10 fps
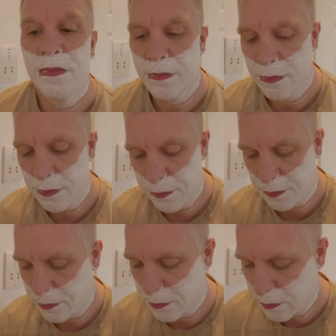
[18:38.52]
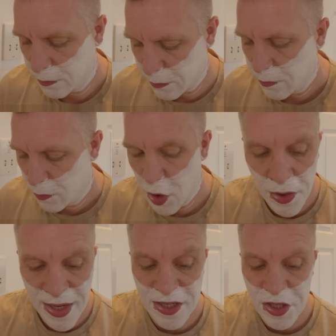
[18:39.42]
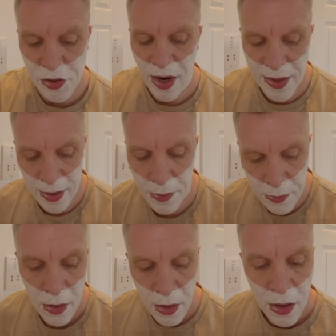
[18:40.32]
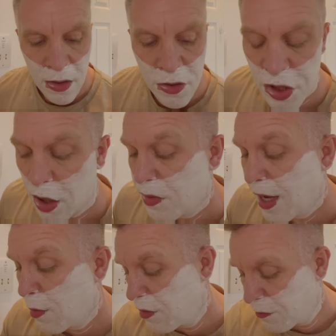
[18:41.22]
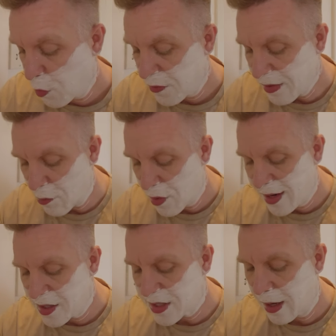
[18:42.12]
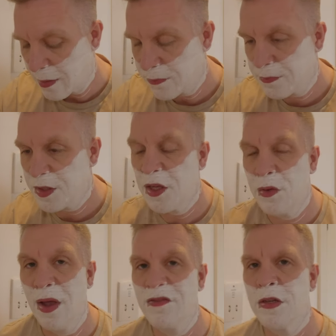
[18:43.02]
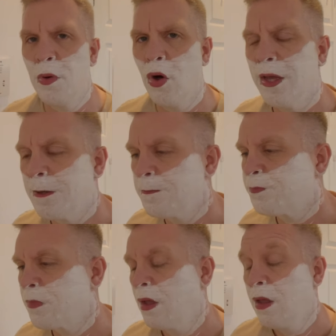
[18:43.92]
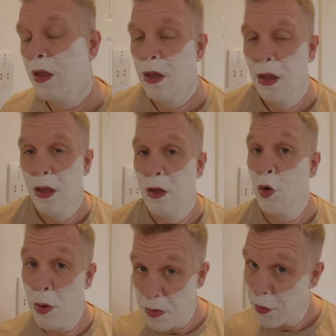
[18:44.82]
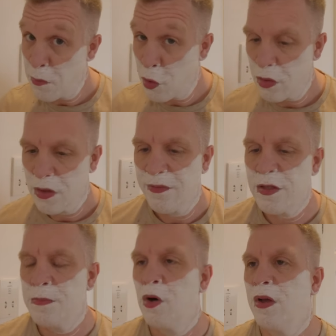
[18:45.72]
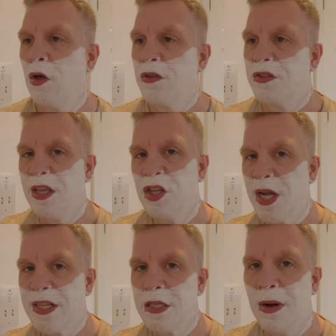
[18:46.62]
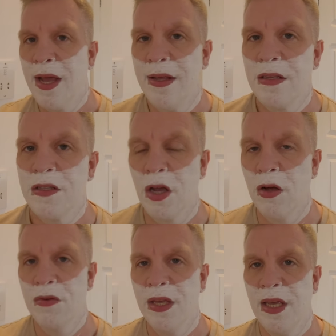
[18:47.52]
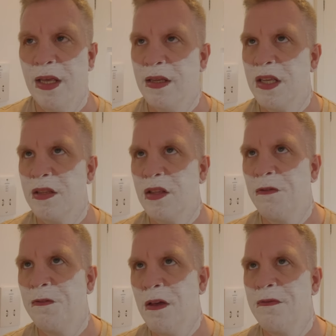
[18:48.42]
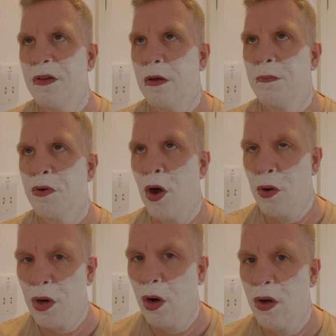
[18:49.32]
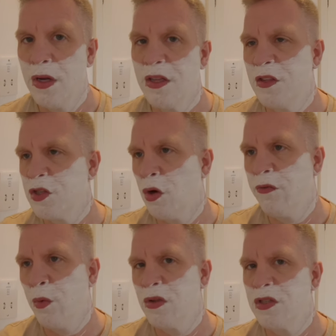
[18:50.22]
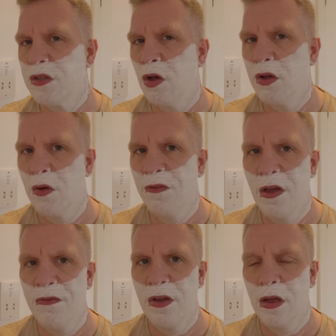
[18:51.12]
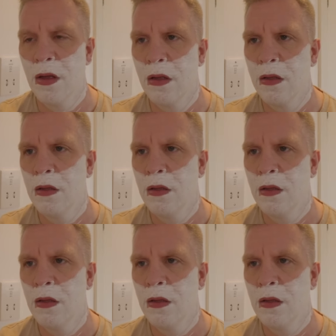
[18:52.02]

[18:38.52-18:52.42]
um, going against the grain now. So yeah, with, with that razor, you, you have to buy, correct me if I'm wrong, you have to buy like the injector blades, so the, is it the Feather Pro Glide and there's other ones like a Feather,